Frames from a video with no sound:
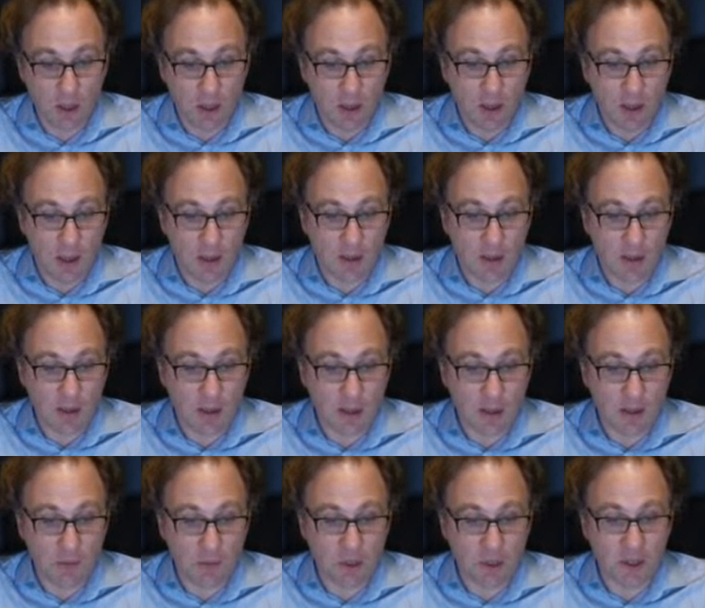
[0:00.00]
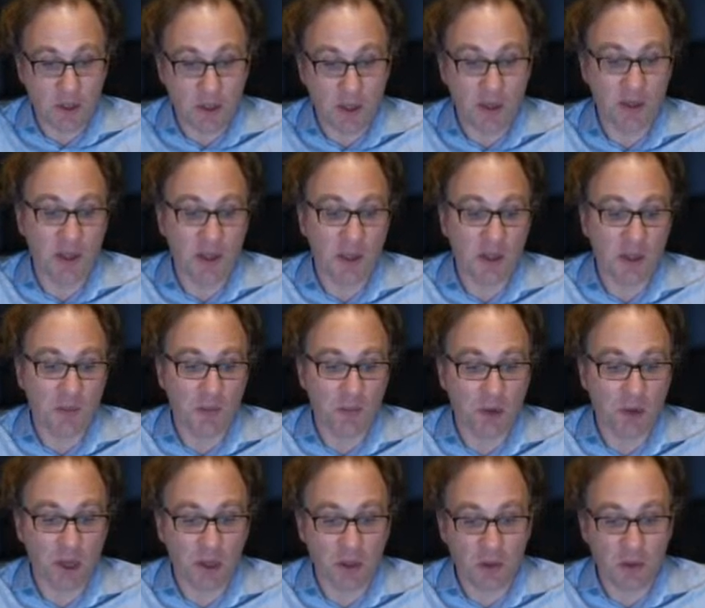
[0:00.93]
And it was there that the
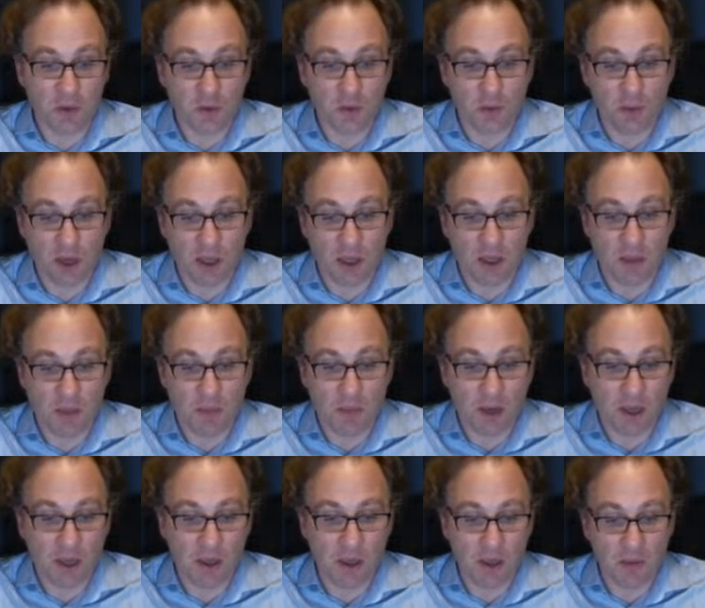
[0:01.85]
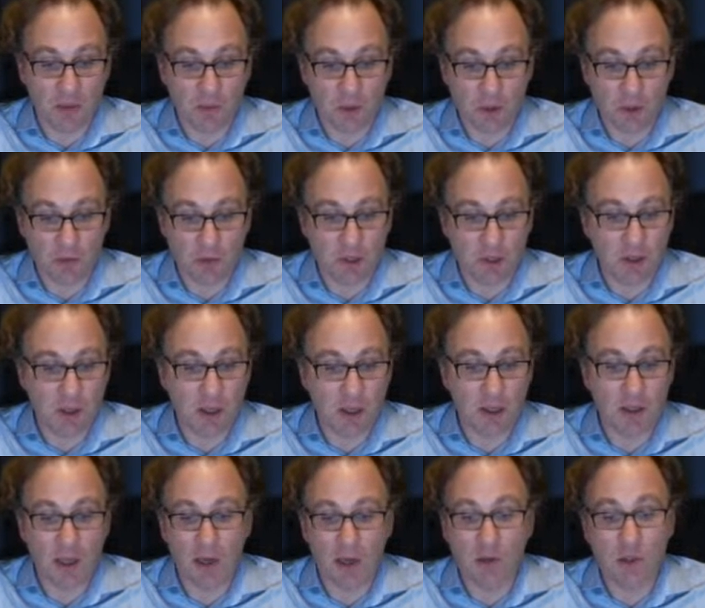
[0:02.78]
breakthrough by DeepMind that was recently
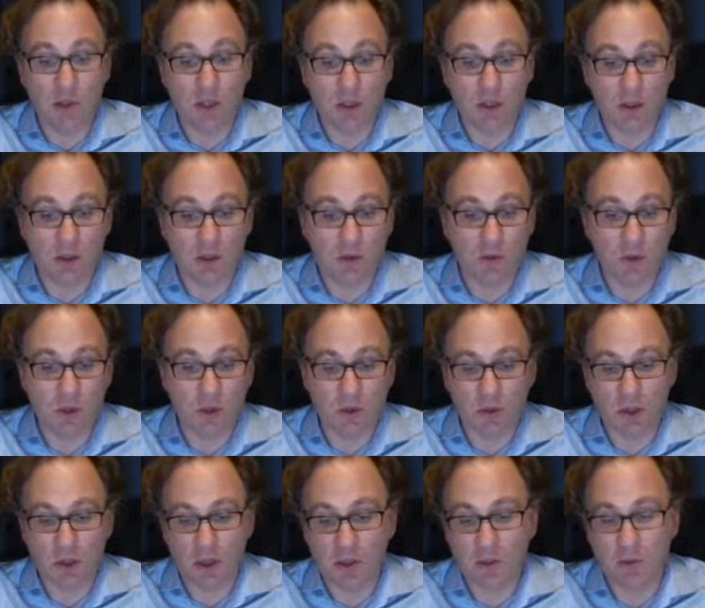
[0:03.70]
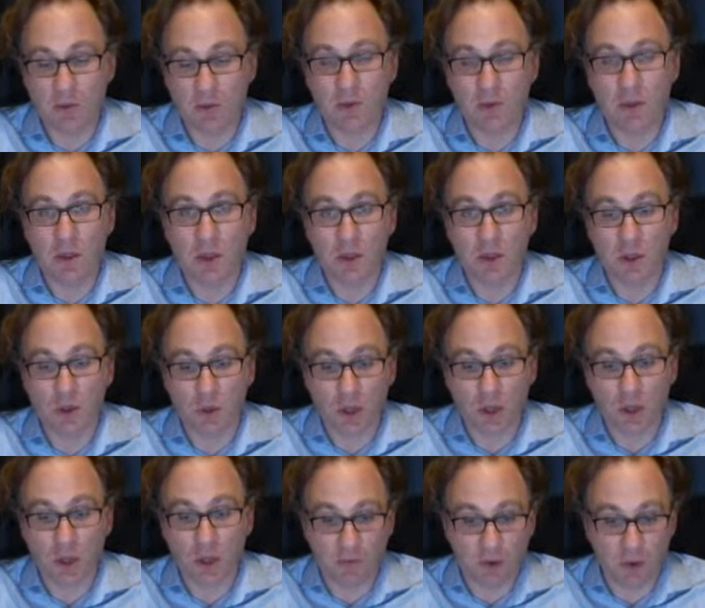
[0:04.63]
announced in the news, so that I showed
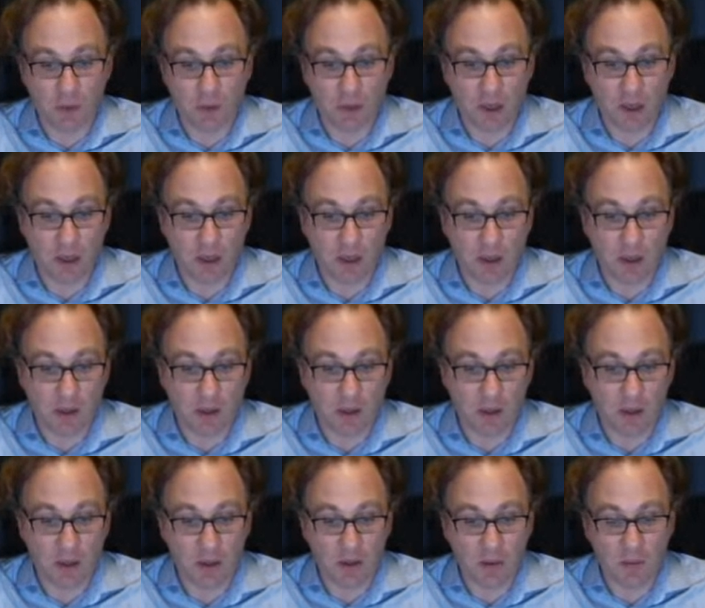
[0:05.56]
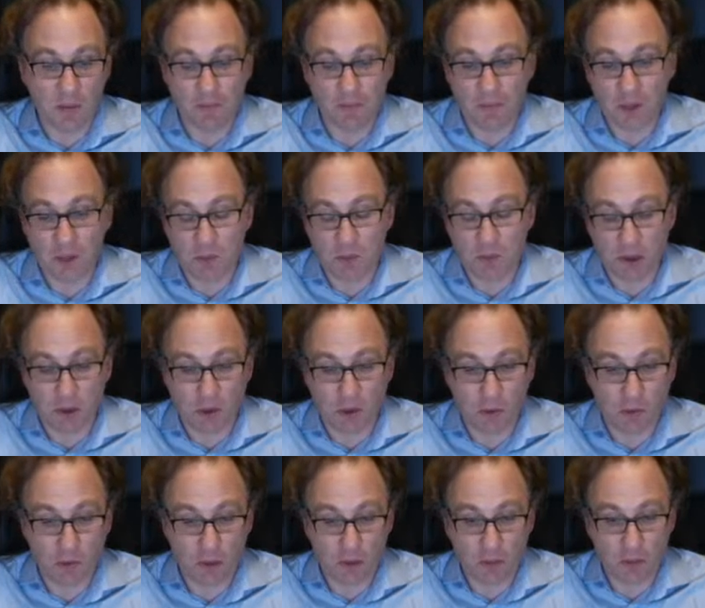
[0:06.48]
at the very beginning, that this
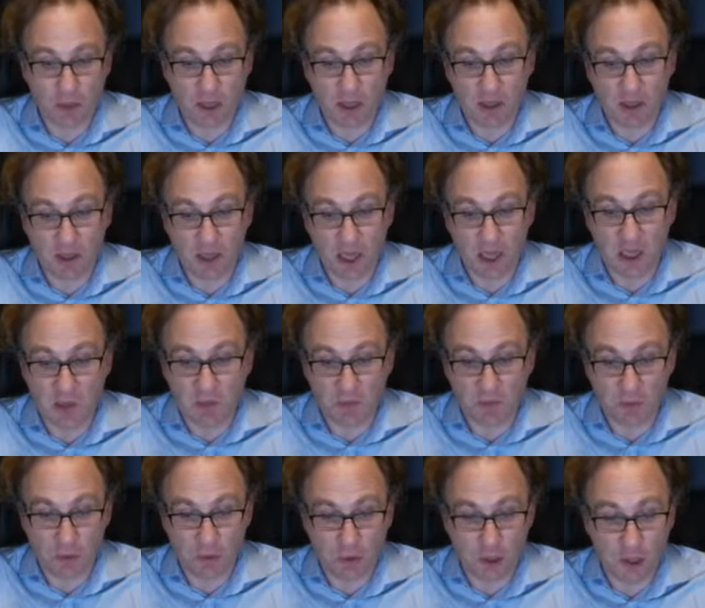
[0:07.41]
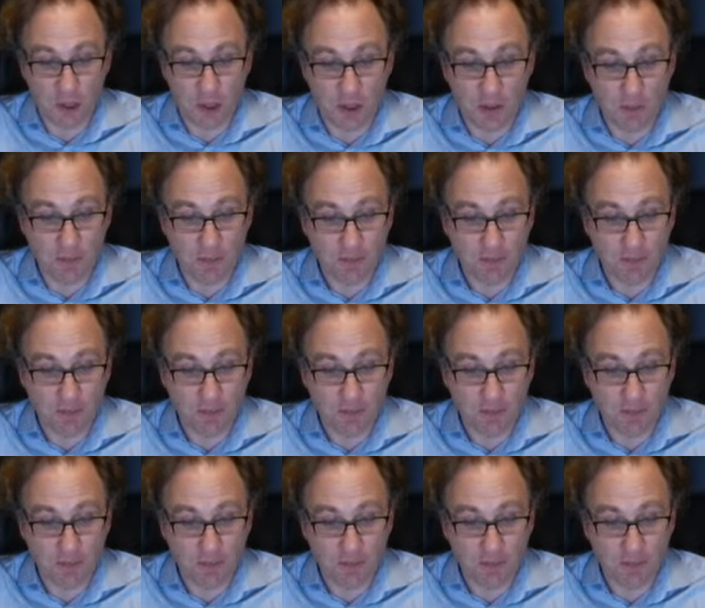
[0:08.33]
breakthrough was made at CASP 14.